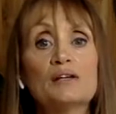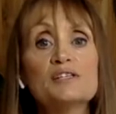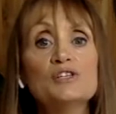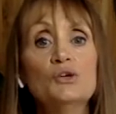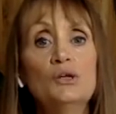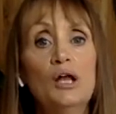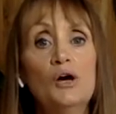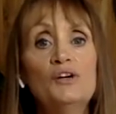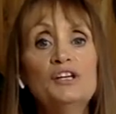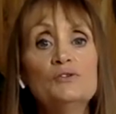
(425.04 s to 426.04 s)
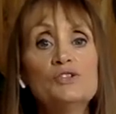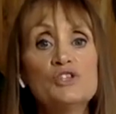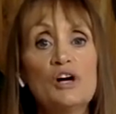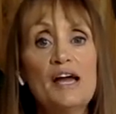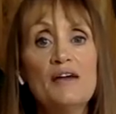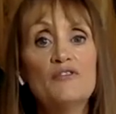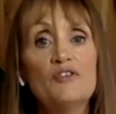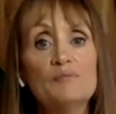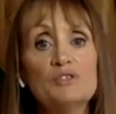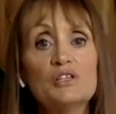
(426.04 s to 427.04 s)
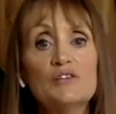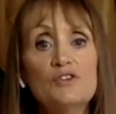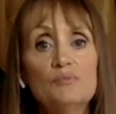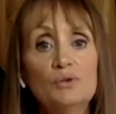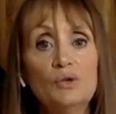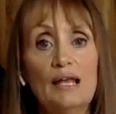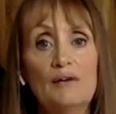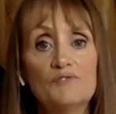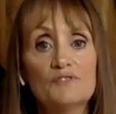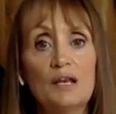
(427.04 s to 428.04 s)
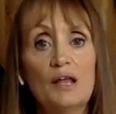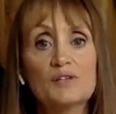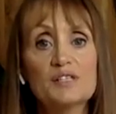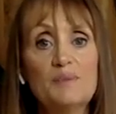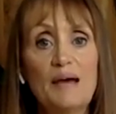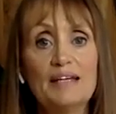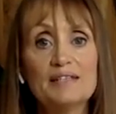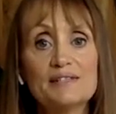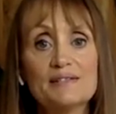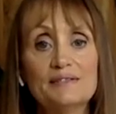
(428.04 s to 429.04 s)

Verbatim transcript: lungs and you're lowering your diaphragm to give you more lung, lung space.